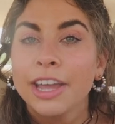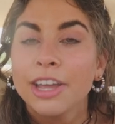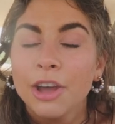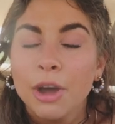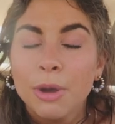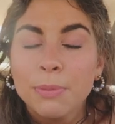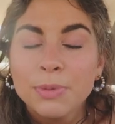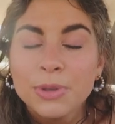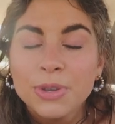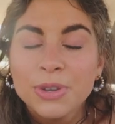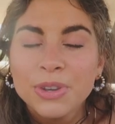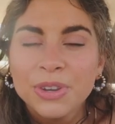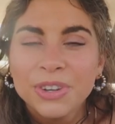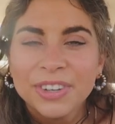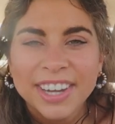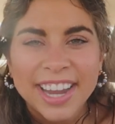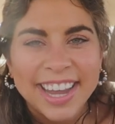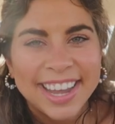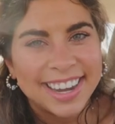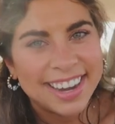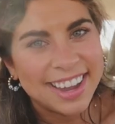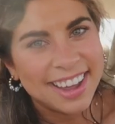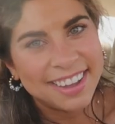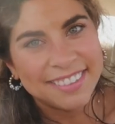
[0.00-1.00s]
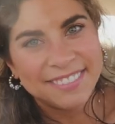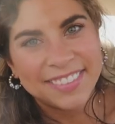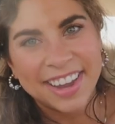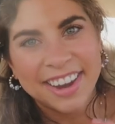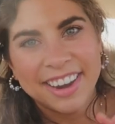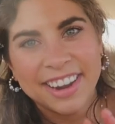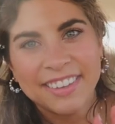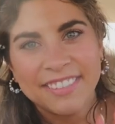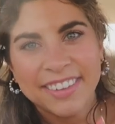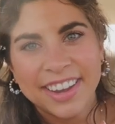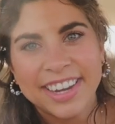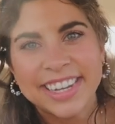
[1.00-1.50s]
I hope you create a
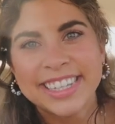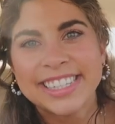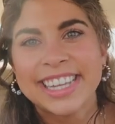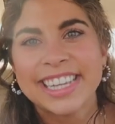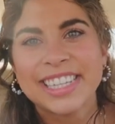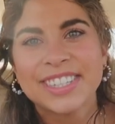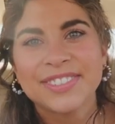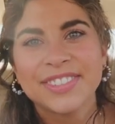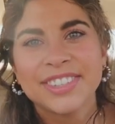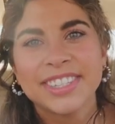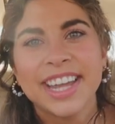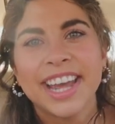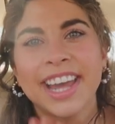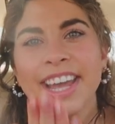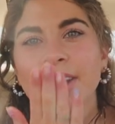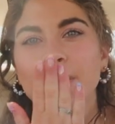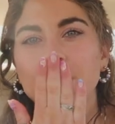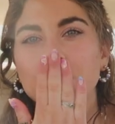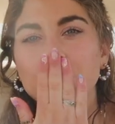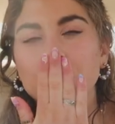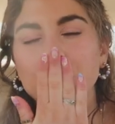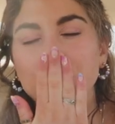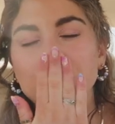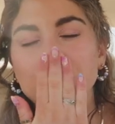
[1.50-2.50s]
very, very zestful day.